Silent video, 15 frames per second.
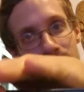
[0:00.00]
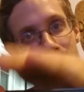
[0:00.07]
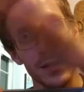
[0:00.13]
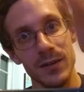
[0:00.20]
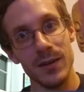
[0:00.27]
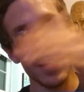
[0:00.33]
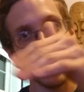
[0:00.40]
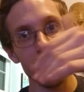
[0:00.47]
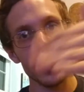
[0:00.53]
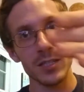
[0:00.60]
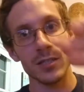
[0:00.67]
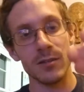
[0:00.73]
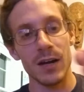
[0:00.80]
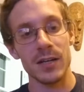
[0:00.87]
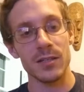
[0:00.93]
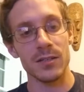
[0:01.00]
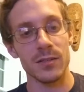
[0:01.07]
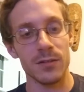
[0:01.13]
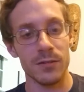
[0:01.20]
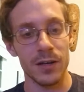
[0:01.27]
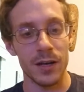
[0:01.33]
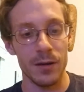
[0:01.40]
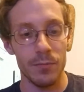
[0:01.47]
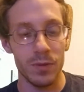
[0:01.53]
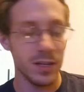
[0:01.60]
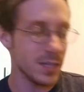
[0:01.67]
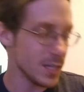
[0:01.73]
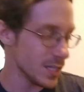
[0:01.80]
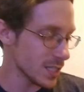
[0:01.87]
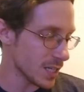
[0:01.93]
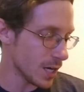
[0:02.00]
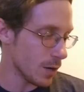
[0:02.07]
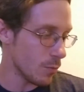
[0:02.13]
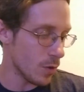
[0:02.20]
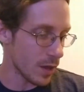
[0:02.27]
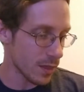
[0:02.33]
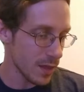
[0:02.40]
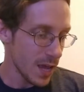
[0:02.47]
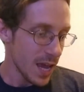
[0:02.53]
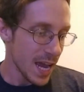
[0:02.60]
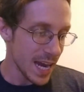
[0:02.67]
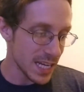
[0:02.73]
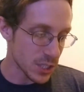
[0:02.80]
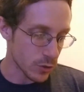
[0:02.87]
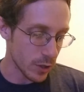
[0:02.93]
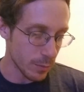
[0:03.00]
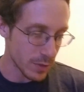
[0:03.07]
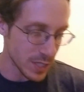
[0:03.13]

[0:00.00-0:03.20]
you're not going to scratch the screen. But it does come with a screen